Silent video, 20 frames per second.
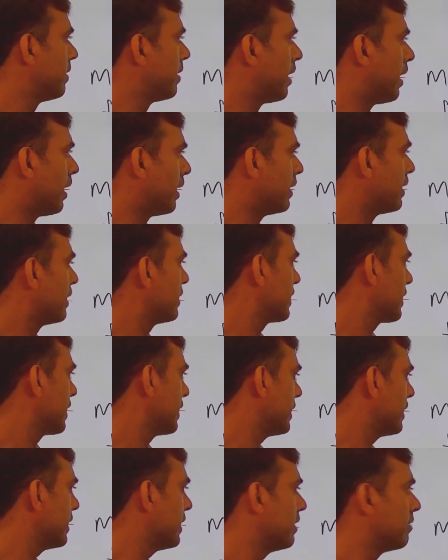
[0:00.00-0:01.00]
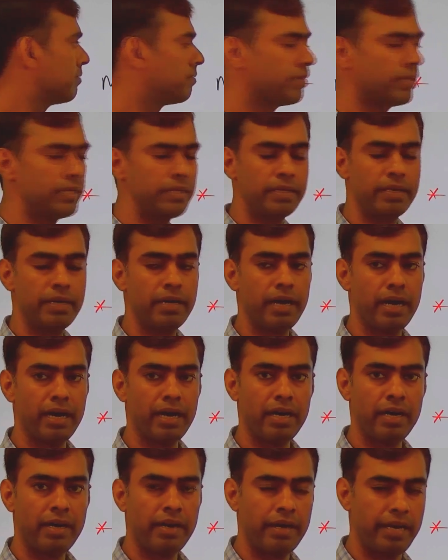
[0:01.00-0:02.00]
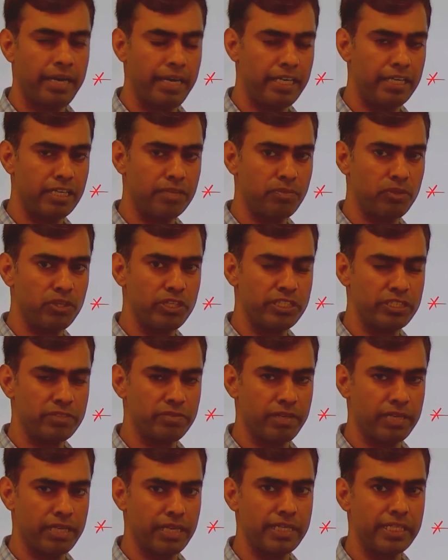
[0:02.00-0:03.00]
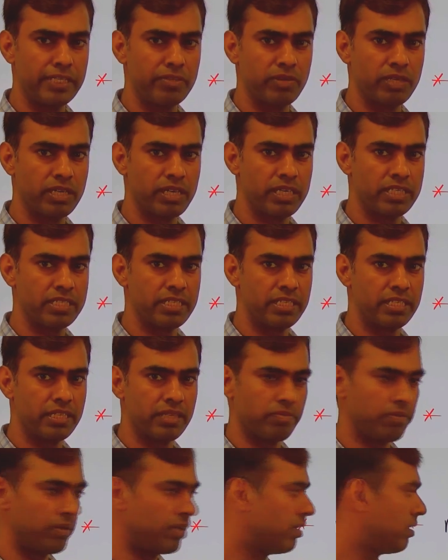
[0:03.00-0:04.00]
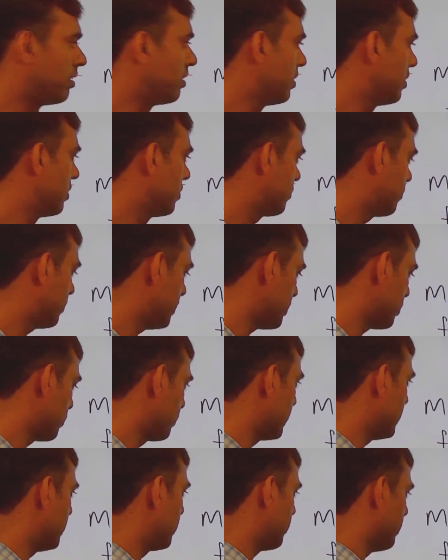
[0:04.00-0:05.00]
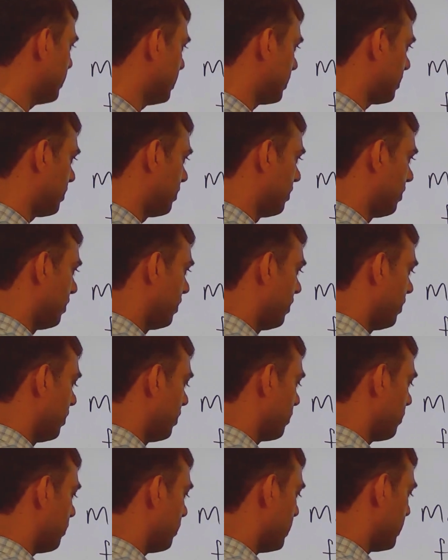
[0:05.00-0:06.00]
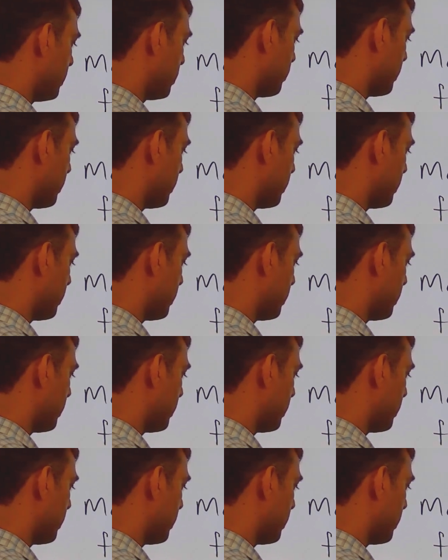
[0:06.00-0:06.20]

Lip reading: under the category of a interpolation for unequal class interval. First one is a what? First one